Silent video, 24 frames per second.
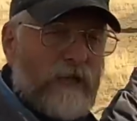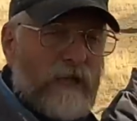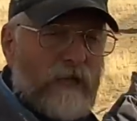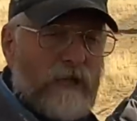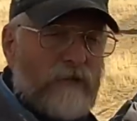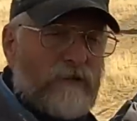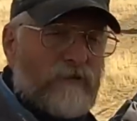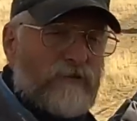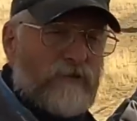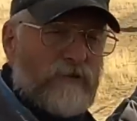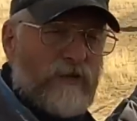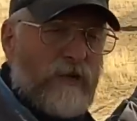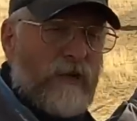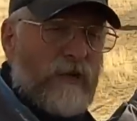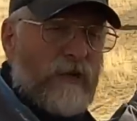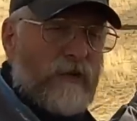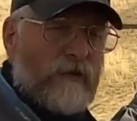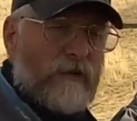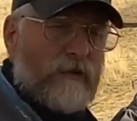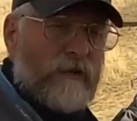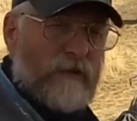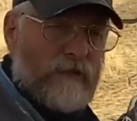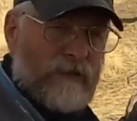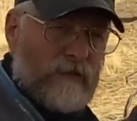tank
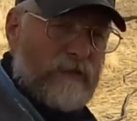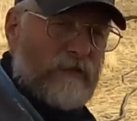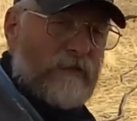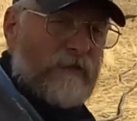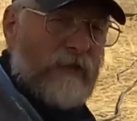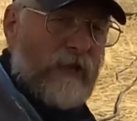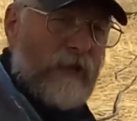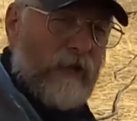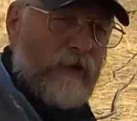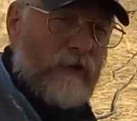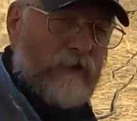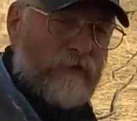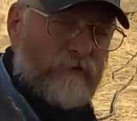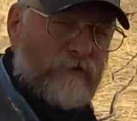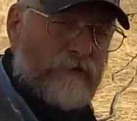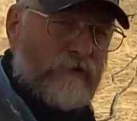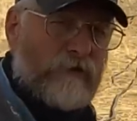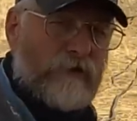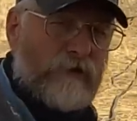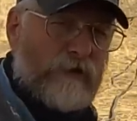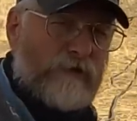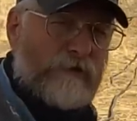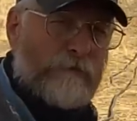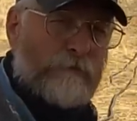shed down
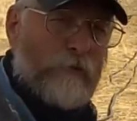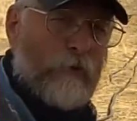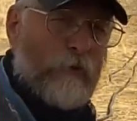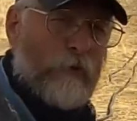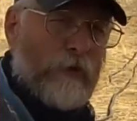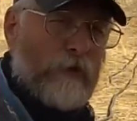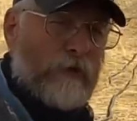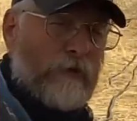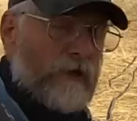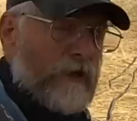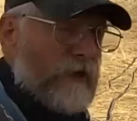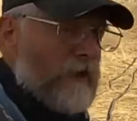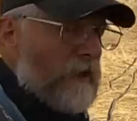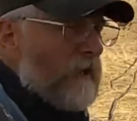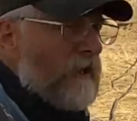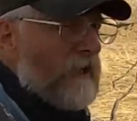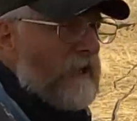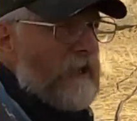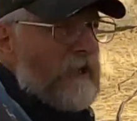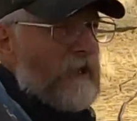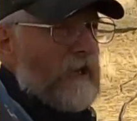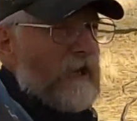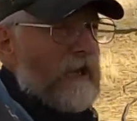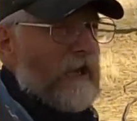to this point.
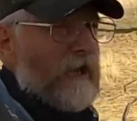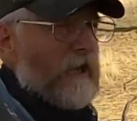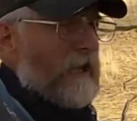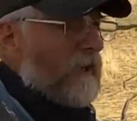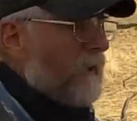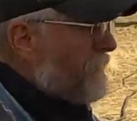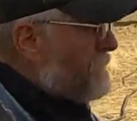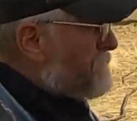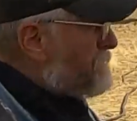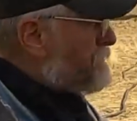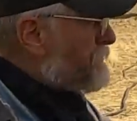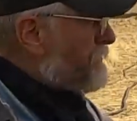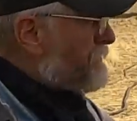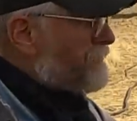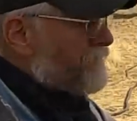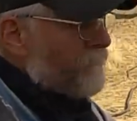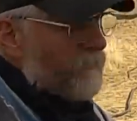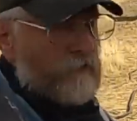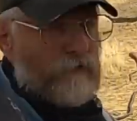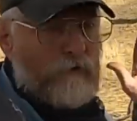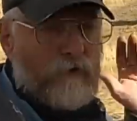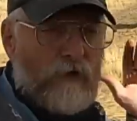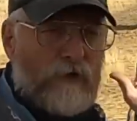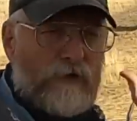I came just
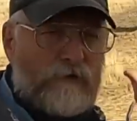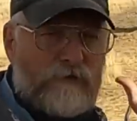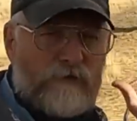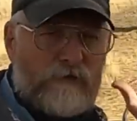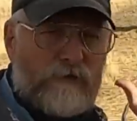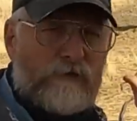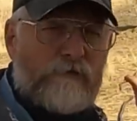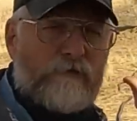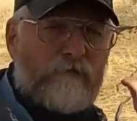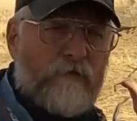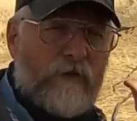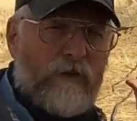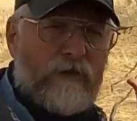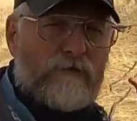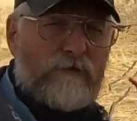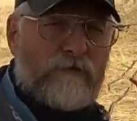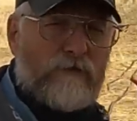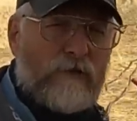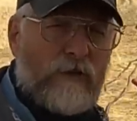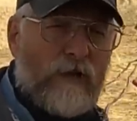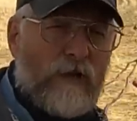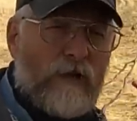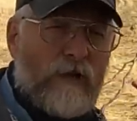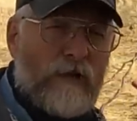across this
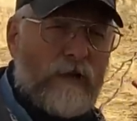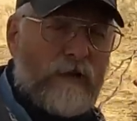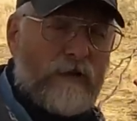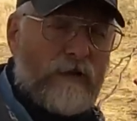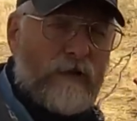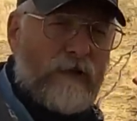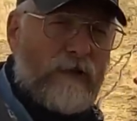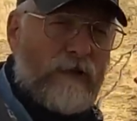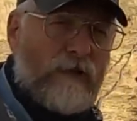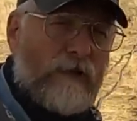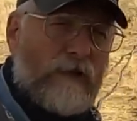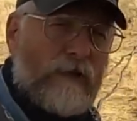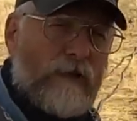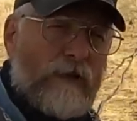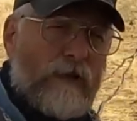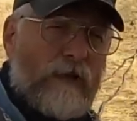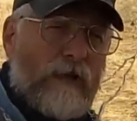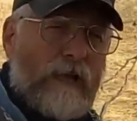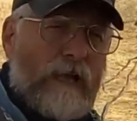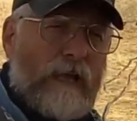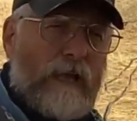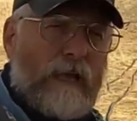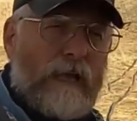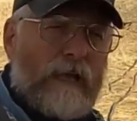fence line
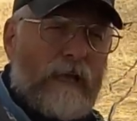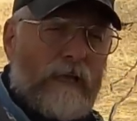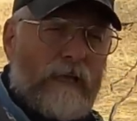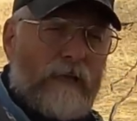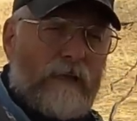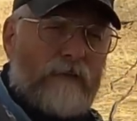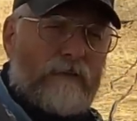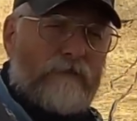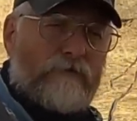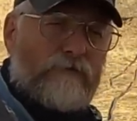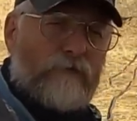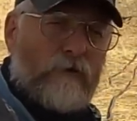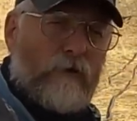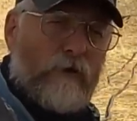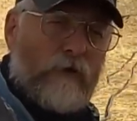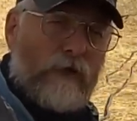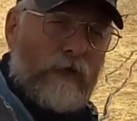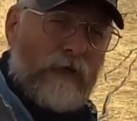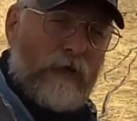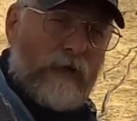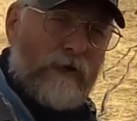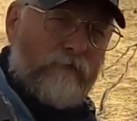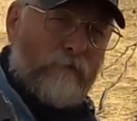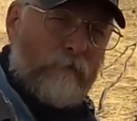and so
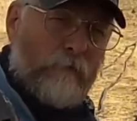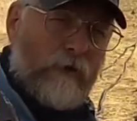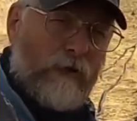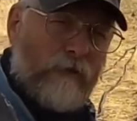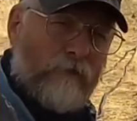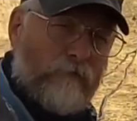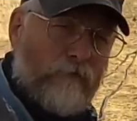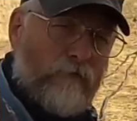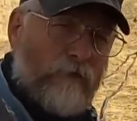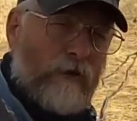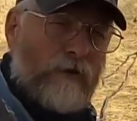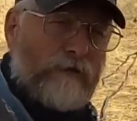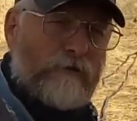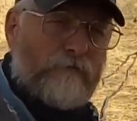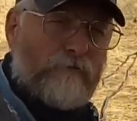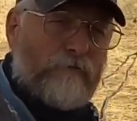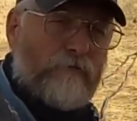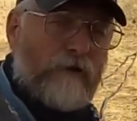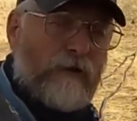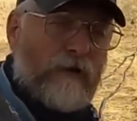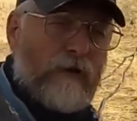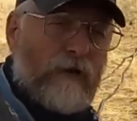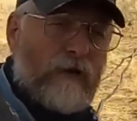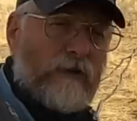I'll have my
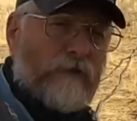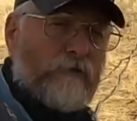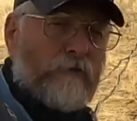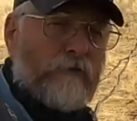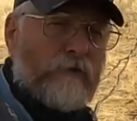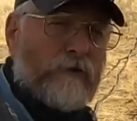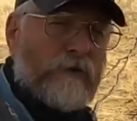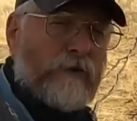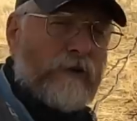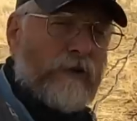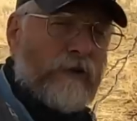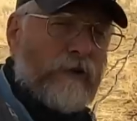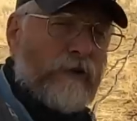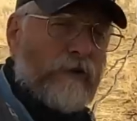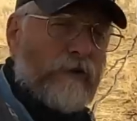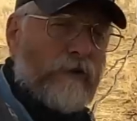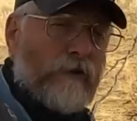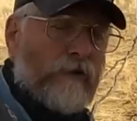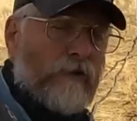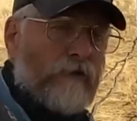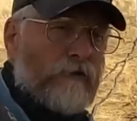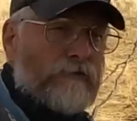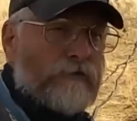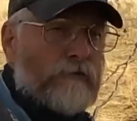frost-free hydrant
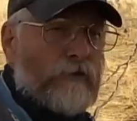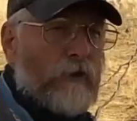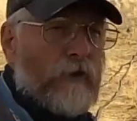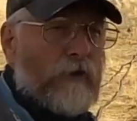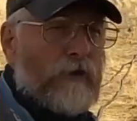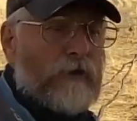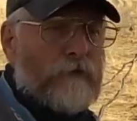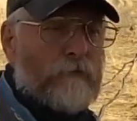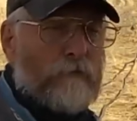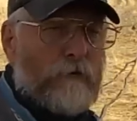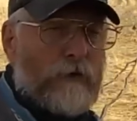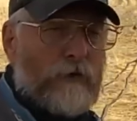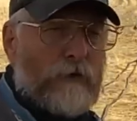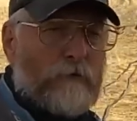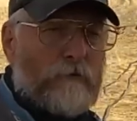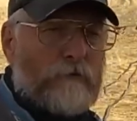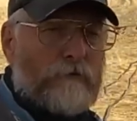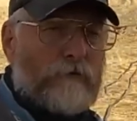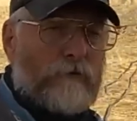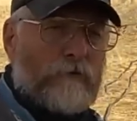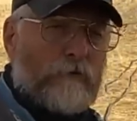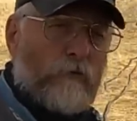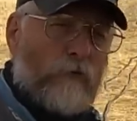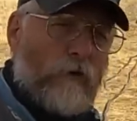here so I can be
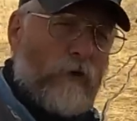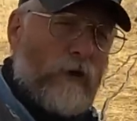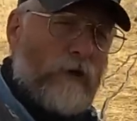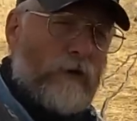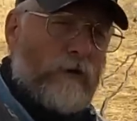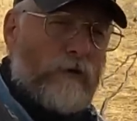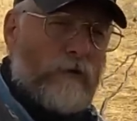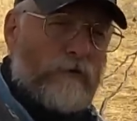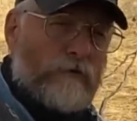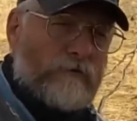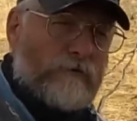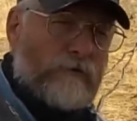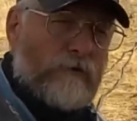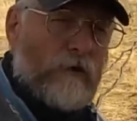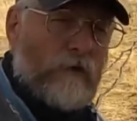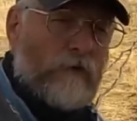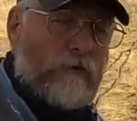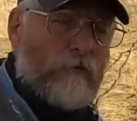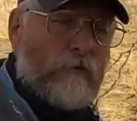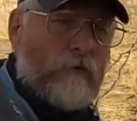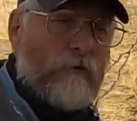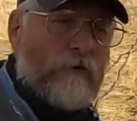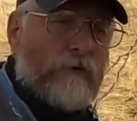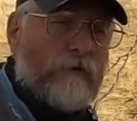able to water,
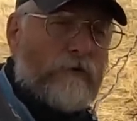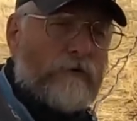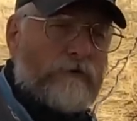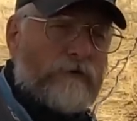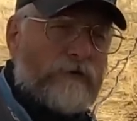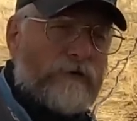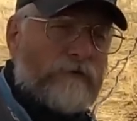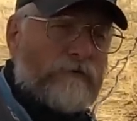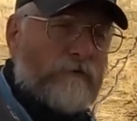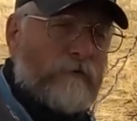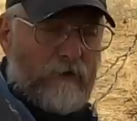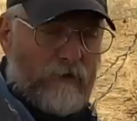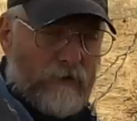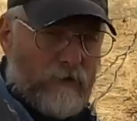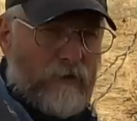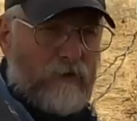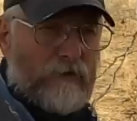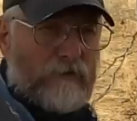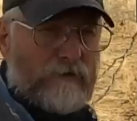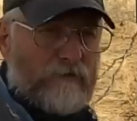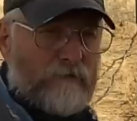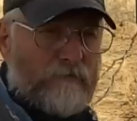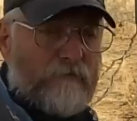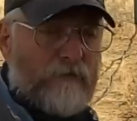sock water just right
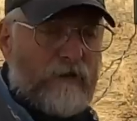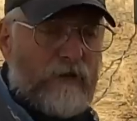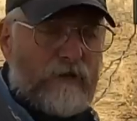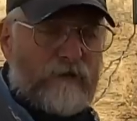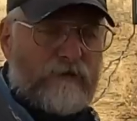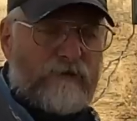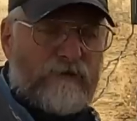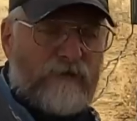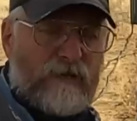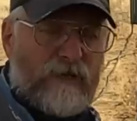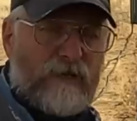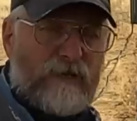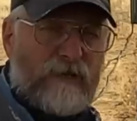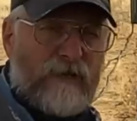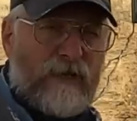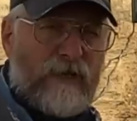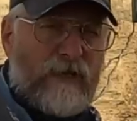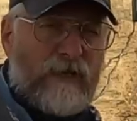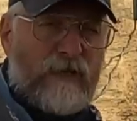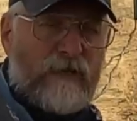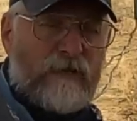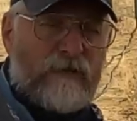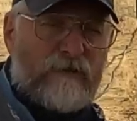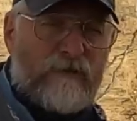across the fence and
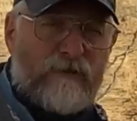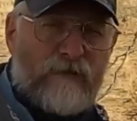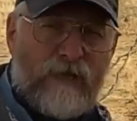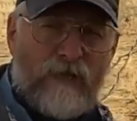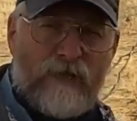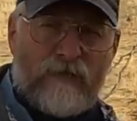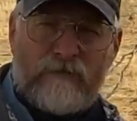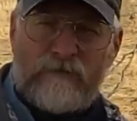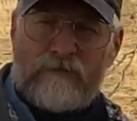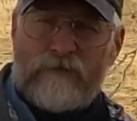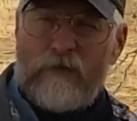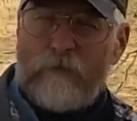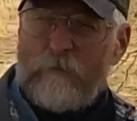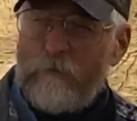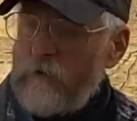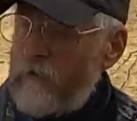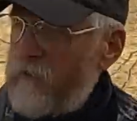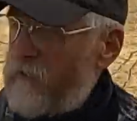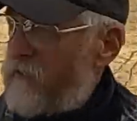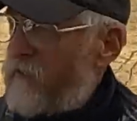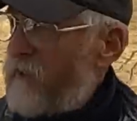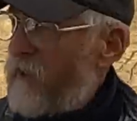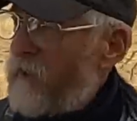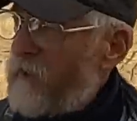then next
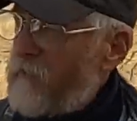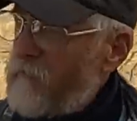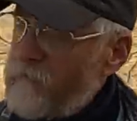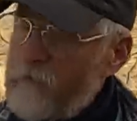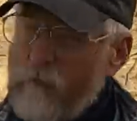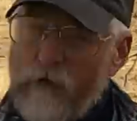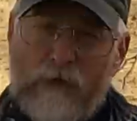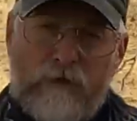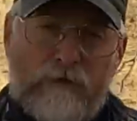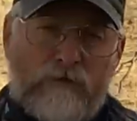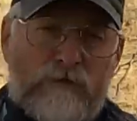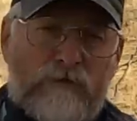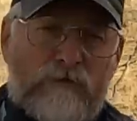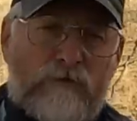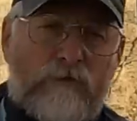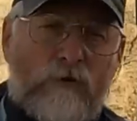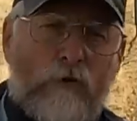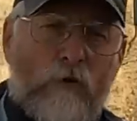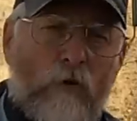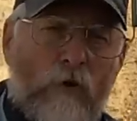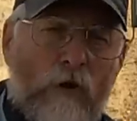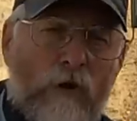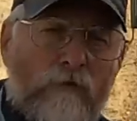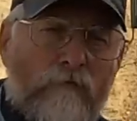summer I may just
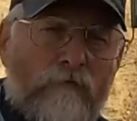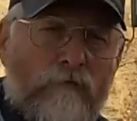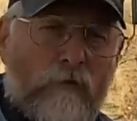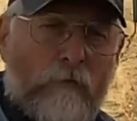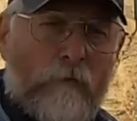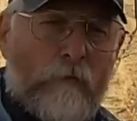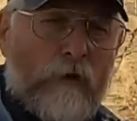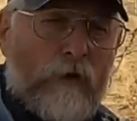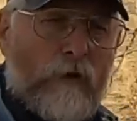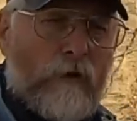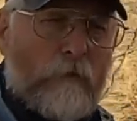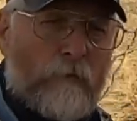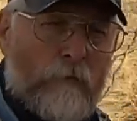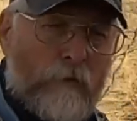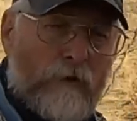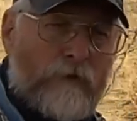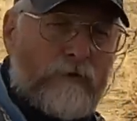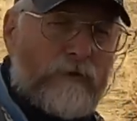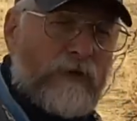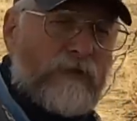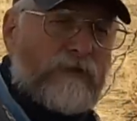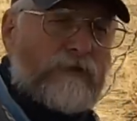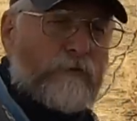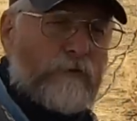go on from here.
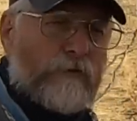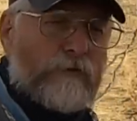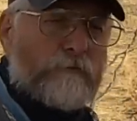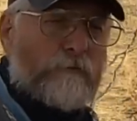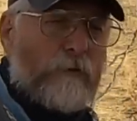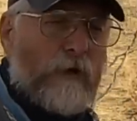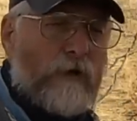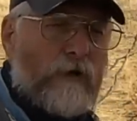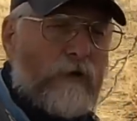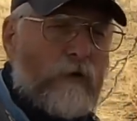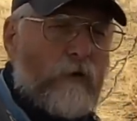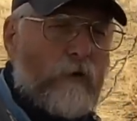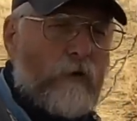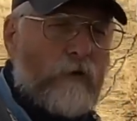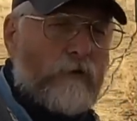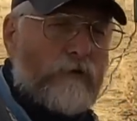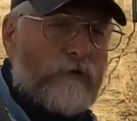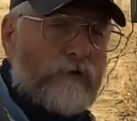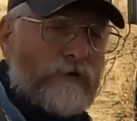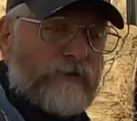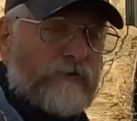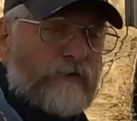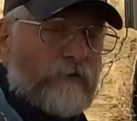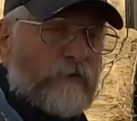But this was my goal
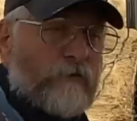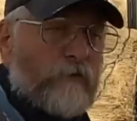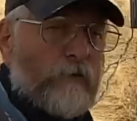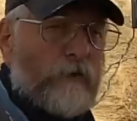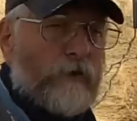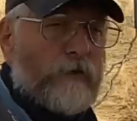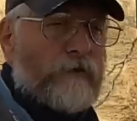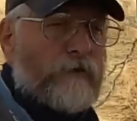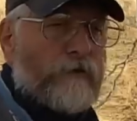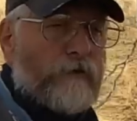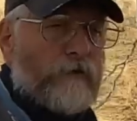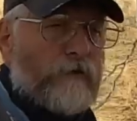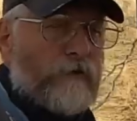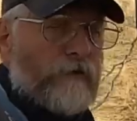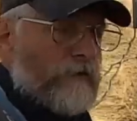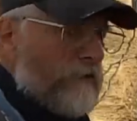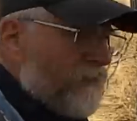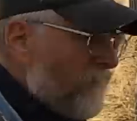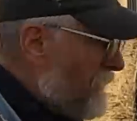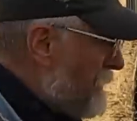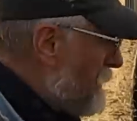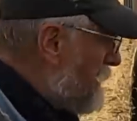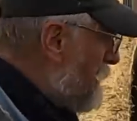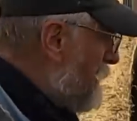this winter,
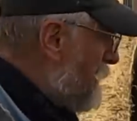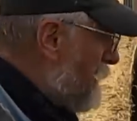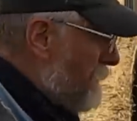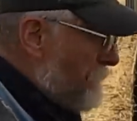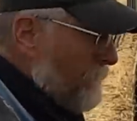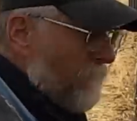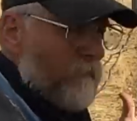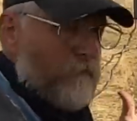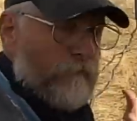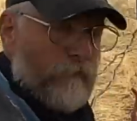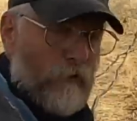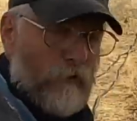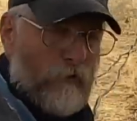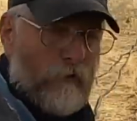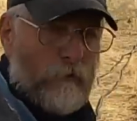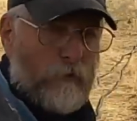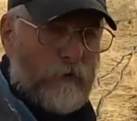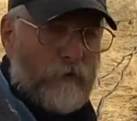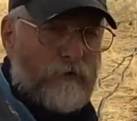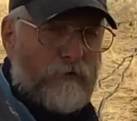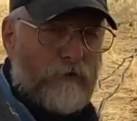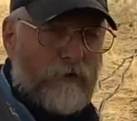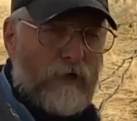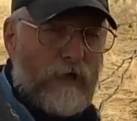before
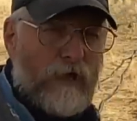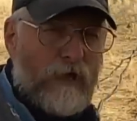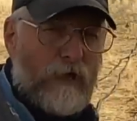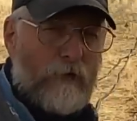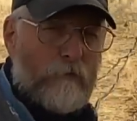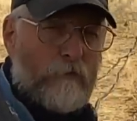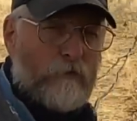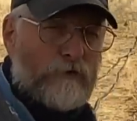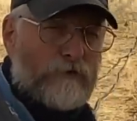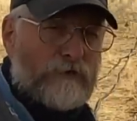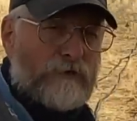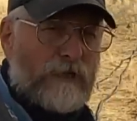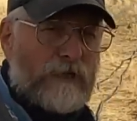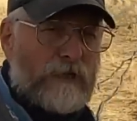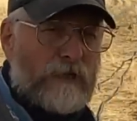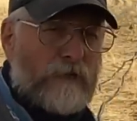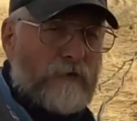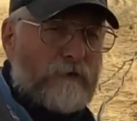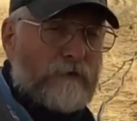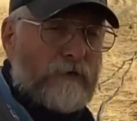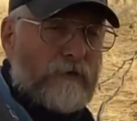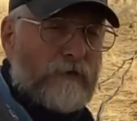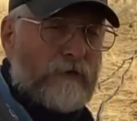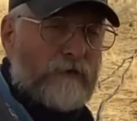winter came, was to
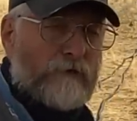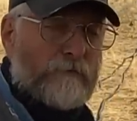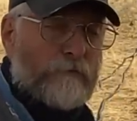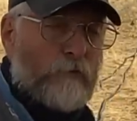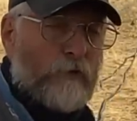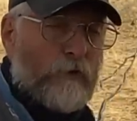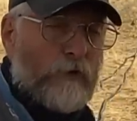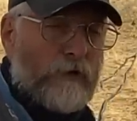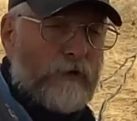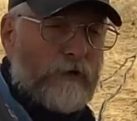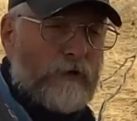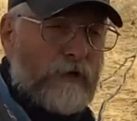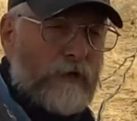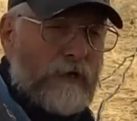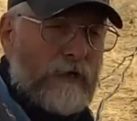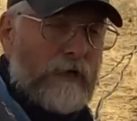get to this point.